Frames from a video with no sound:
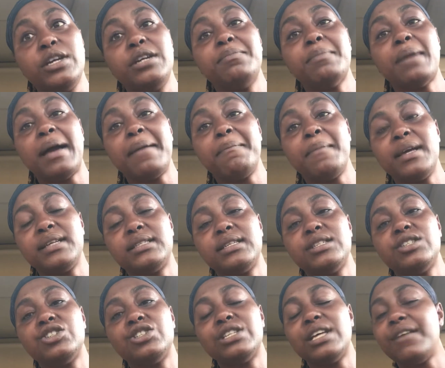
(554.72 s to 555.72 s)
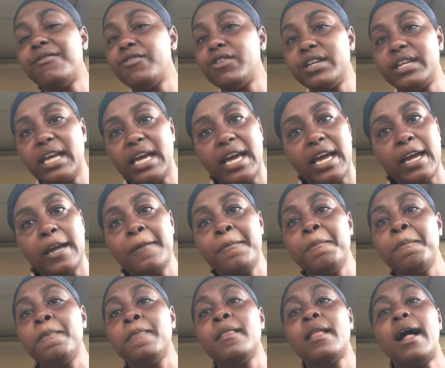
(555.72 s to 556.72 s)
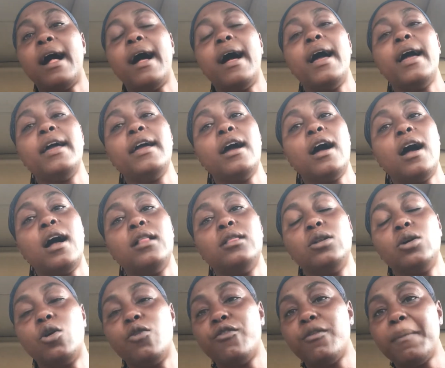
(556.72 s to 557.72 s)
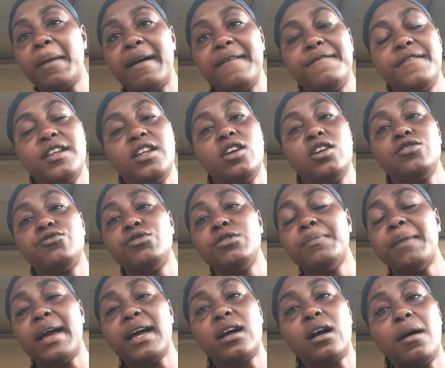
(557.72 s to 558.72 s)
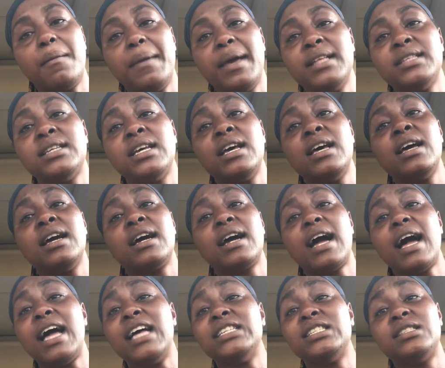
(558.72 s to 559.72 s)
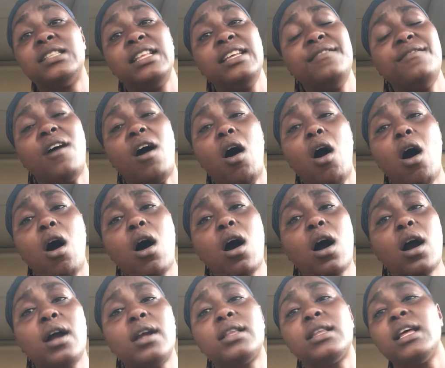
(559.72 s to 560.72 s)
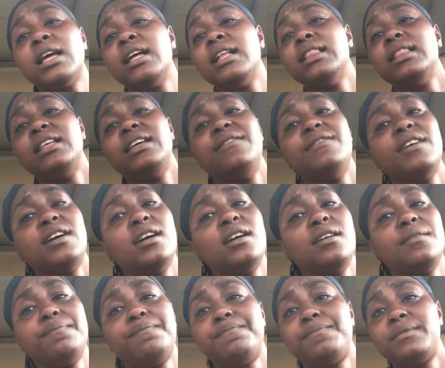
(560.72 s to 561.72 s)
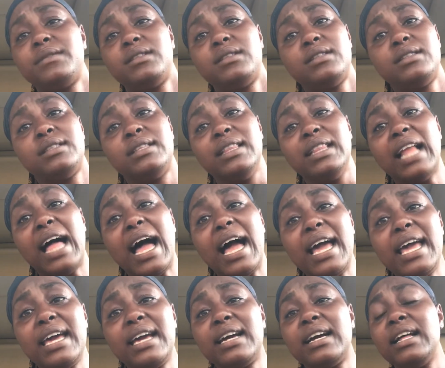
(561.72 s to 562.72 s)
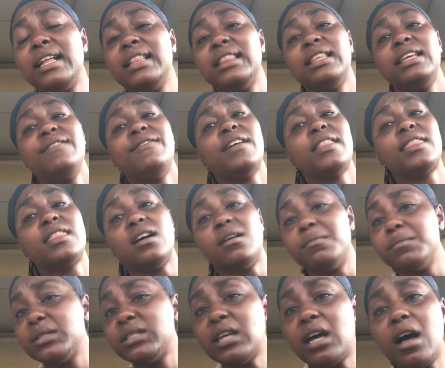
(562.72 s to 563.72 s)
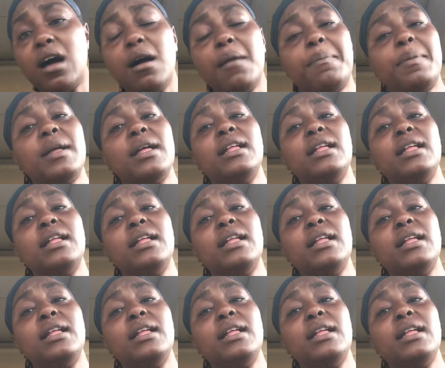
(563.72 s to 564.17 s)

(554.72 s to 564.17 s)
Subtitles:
my messages every day. I look over my videos, read my comments. Guys, leave a heart, leave a like, leave a thumbs up,